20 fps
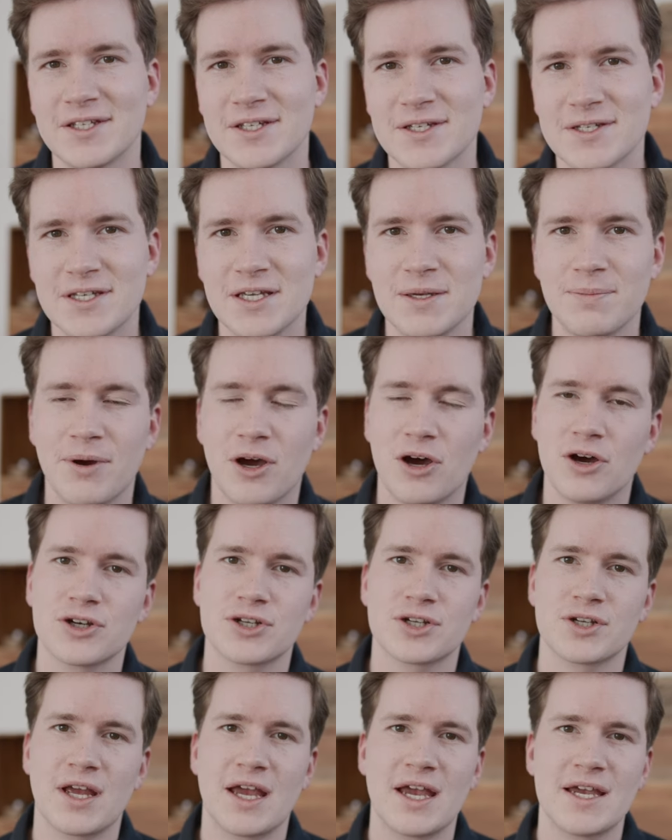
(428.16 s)
EDC
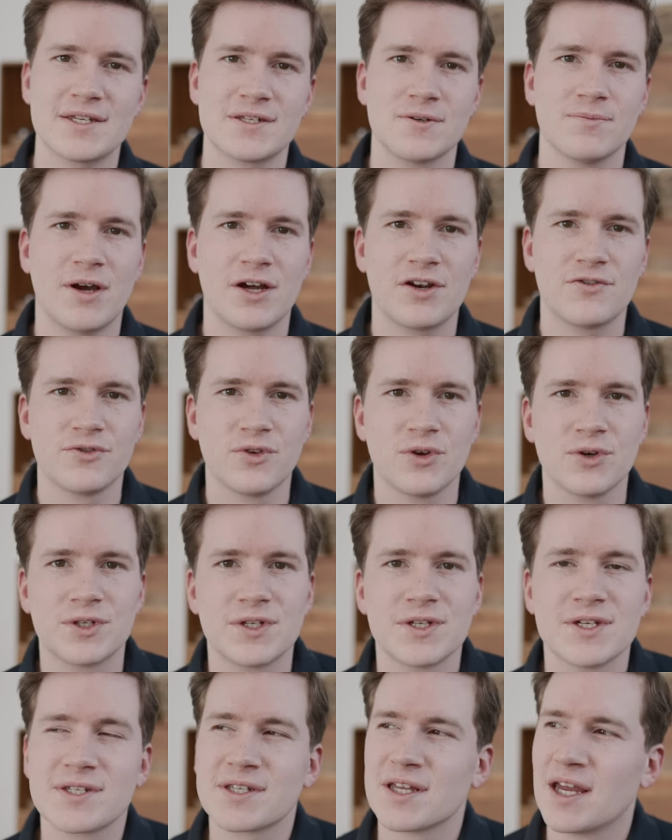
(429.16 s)
pouch. As you might have
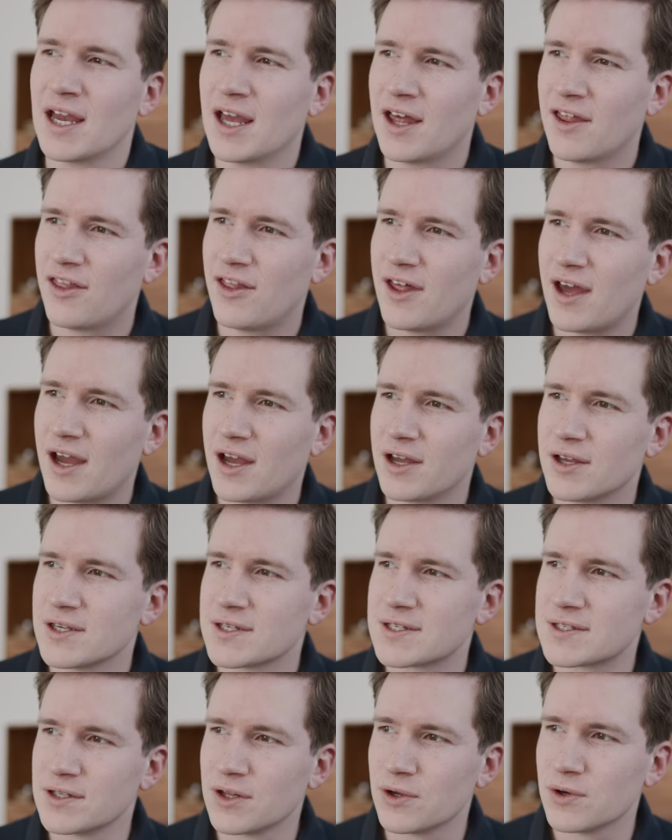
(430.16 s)
noticed, there
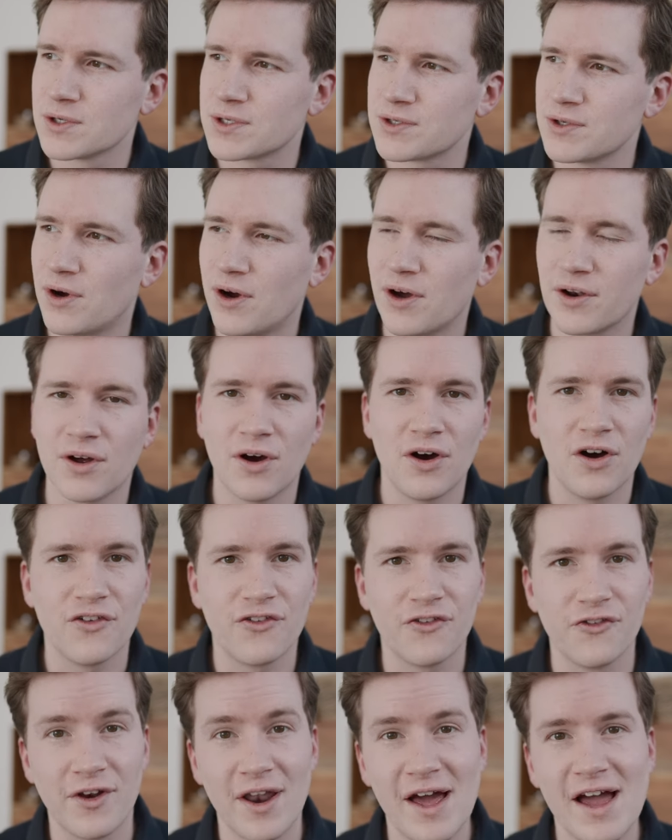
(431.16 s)
is no sort of
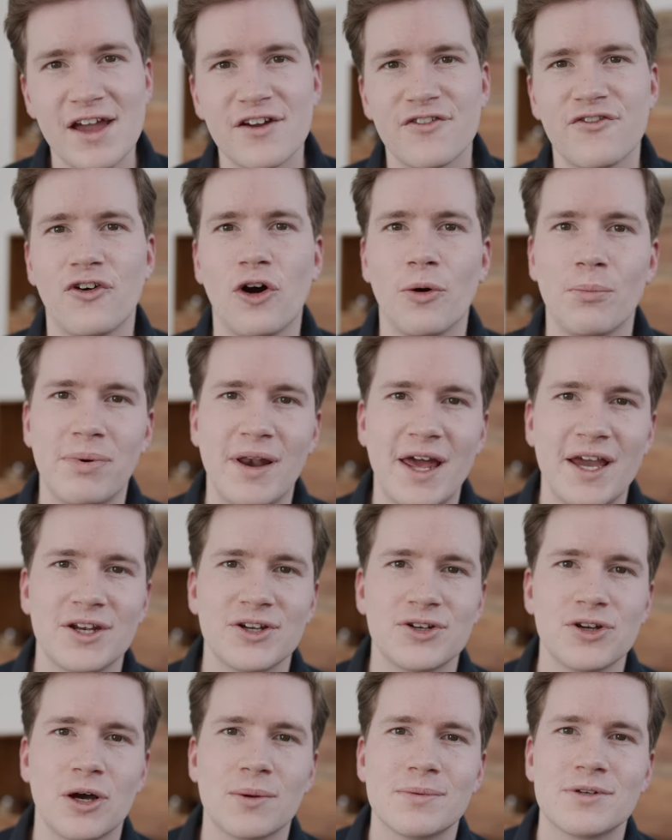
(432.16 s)
knife or
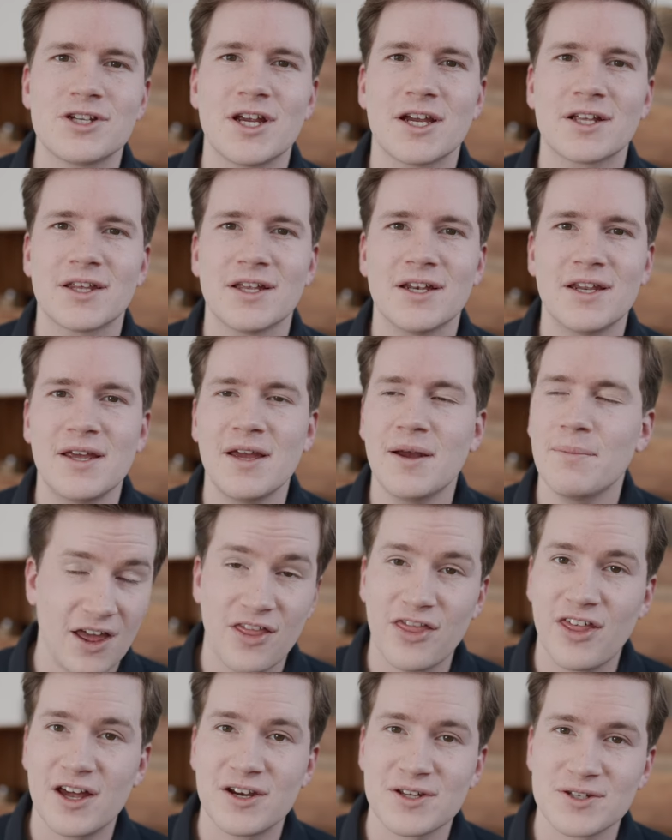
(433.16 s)
bladed object in here, and
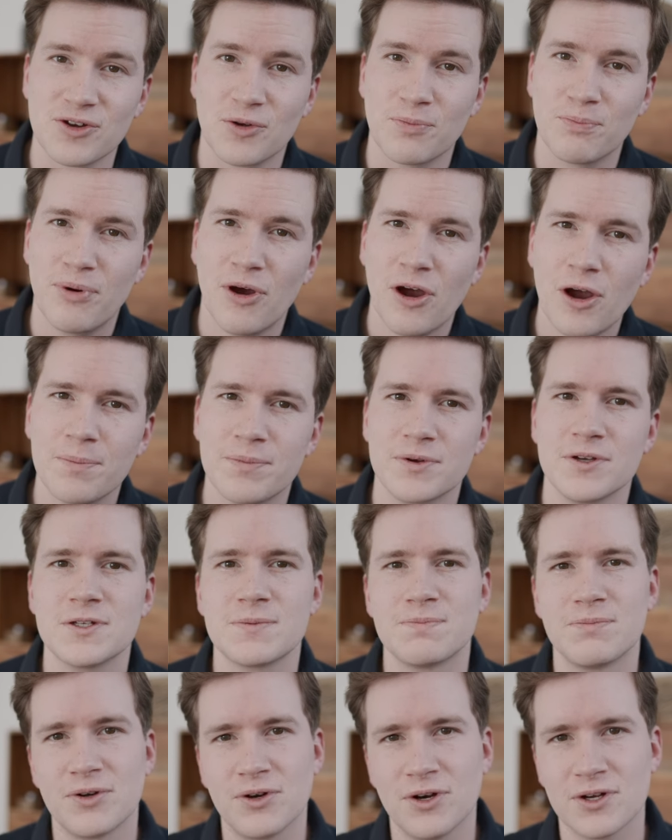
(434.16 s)
that is on purpose
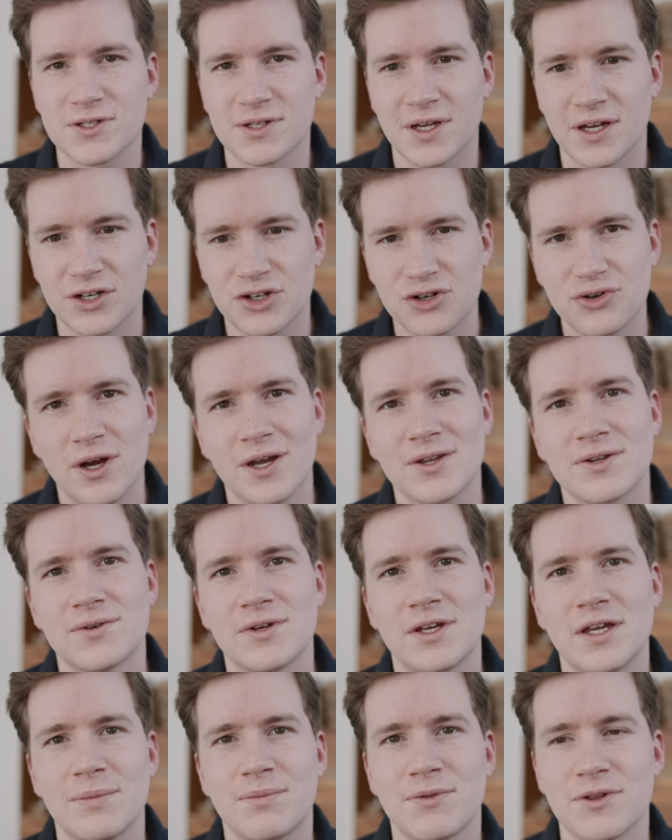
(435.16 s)
because I tried to
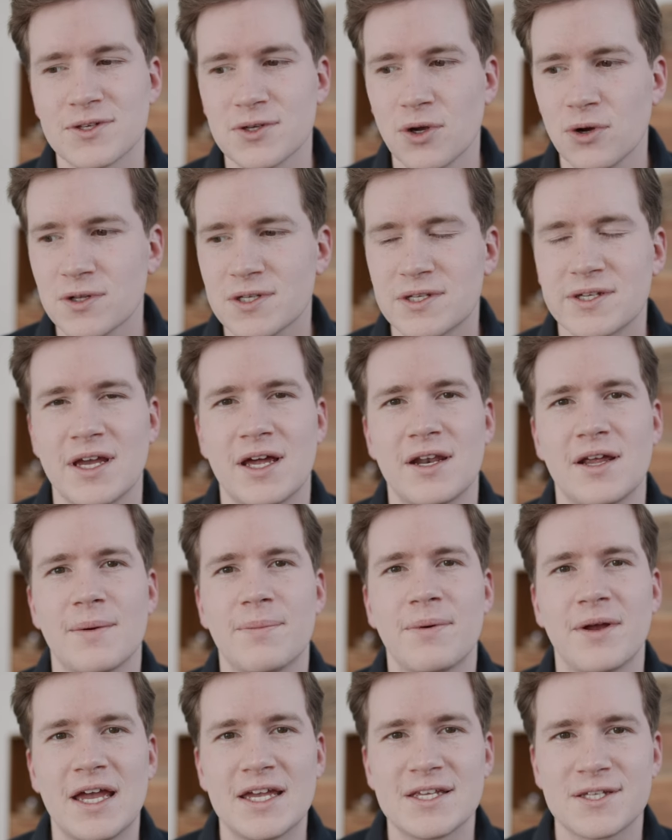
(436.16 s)
keep this whole
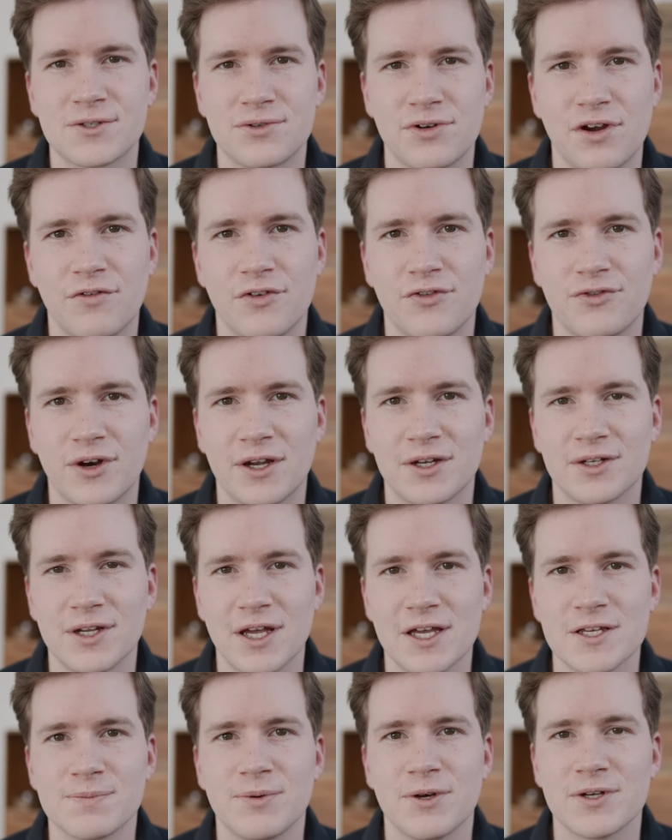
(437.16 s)
setup as travel friendly
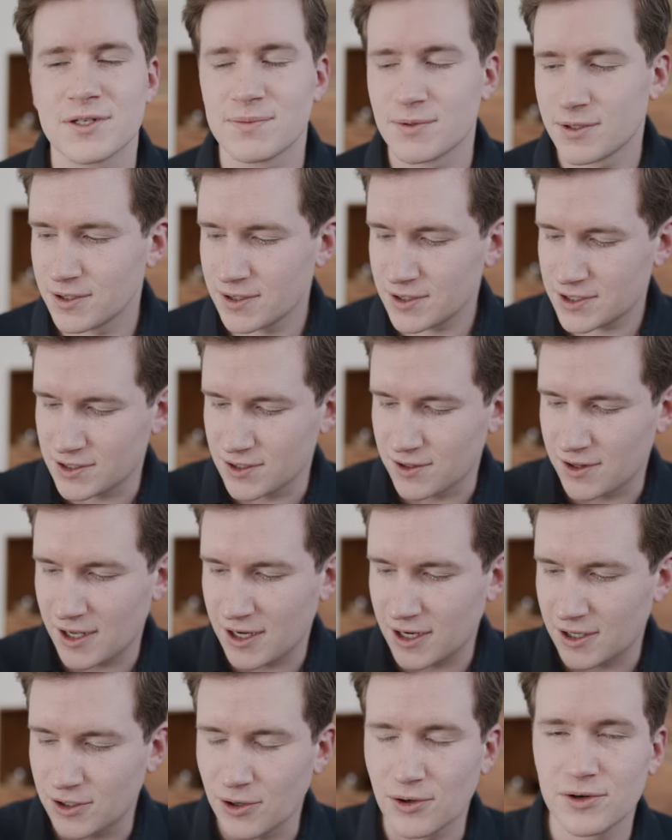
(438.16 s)
as possible so that
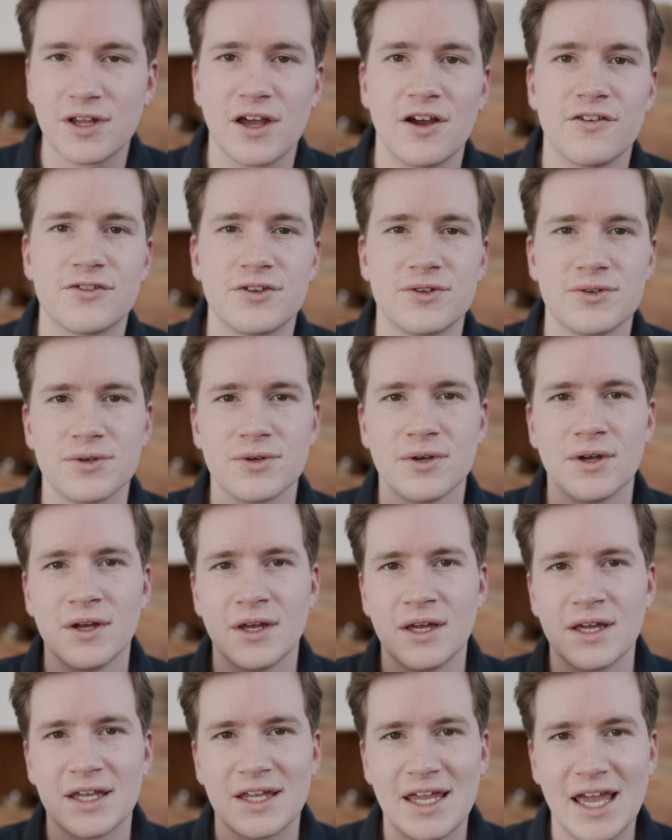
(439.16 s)
I don't have to
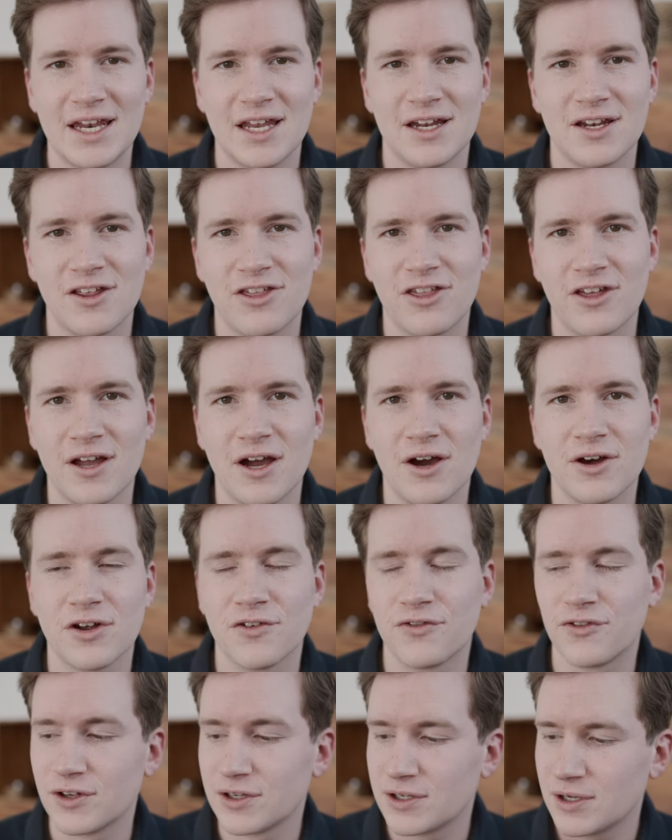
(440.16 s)
get anything out
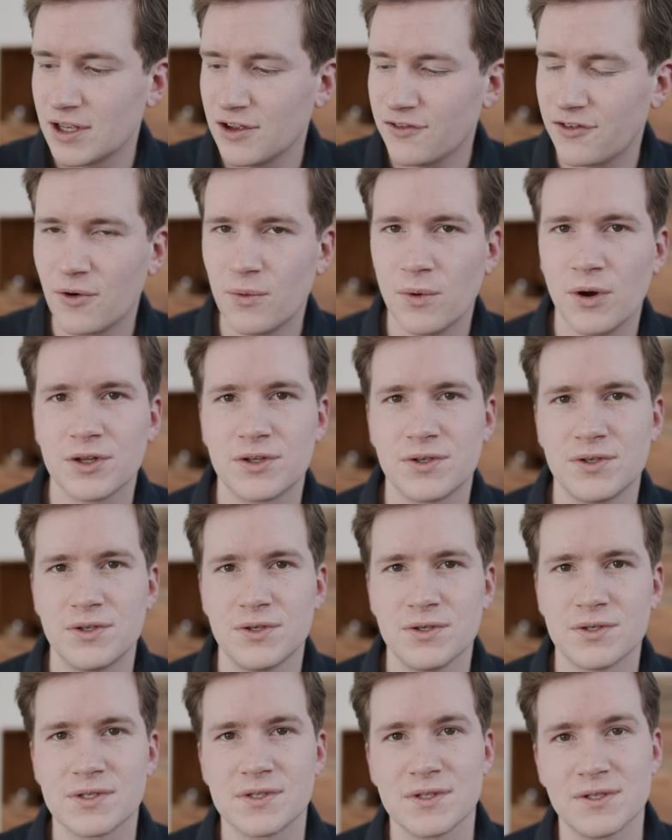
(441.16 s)
of it if I were to
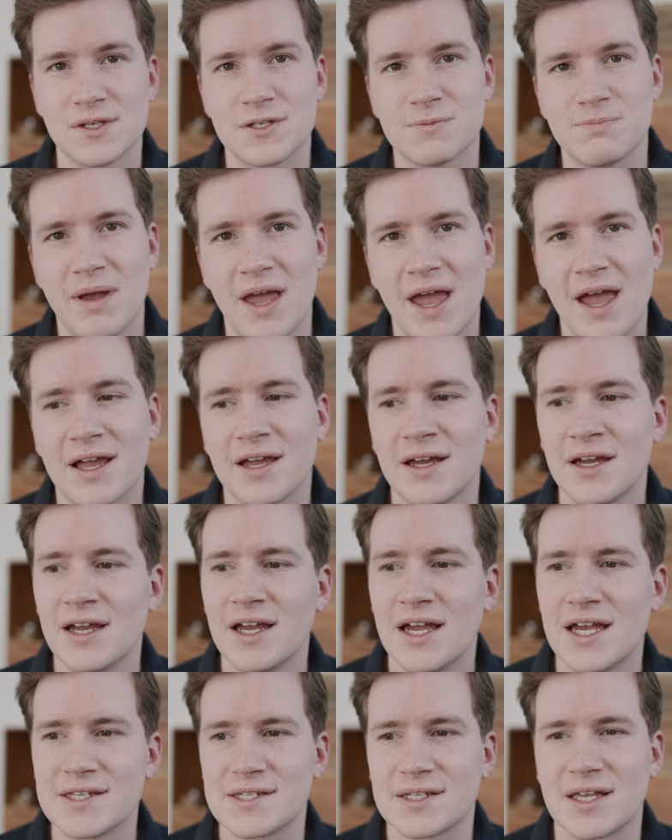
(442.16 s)
use this bag
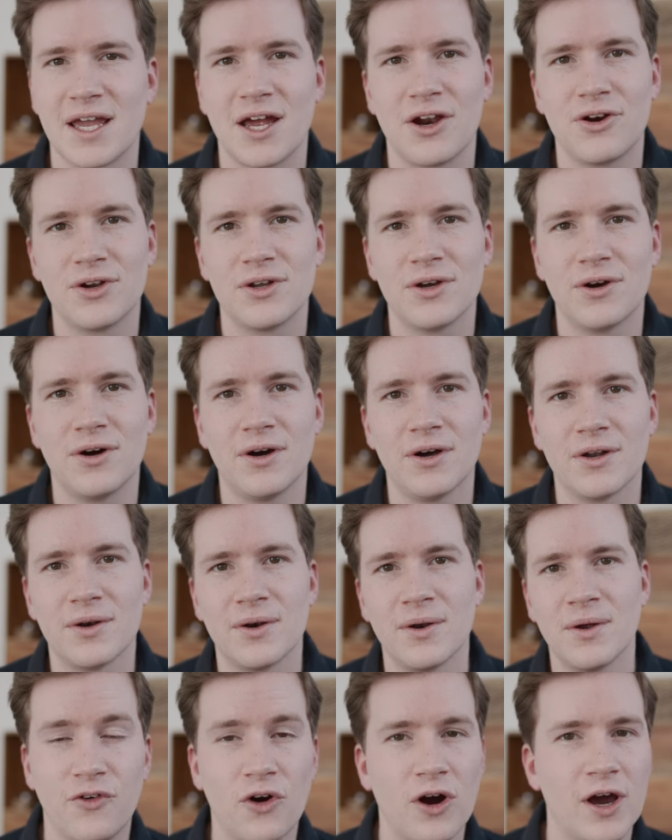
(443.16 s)
as a carry-on
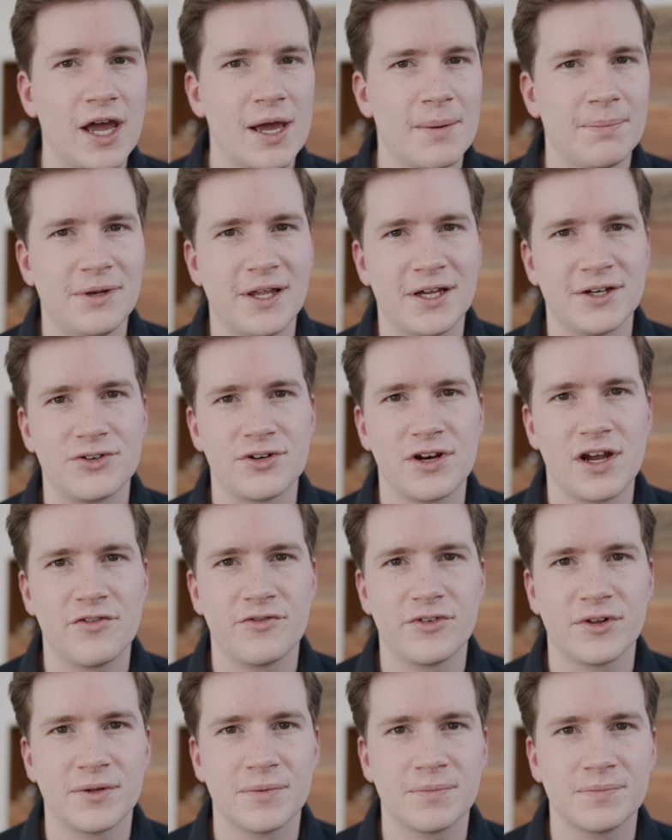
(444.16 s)
for airplane
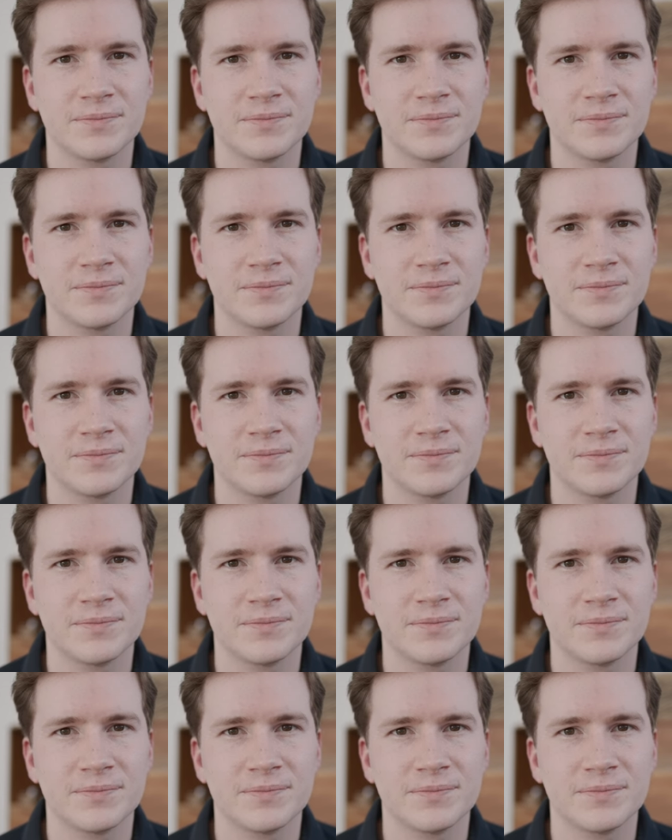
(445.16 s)
travel.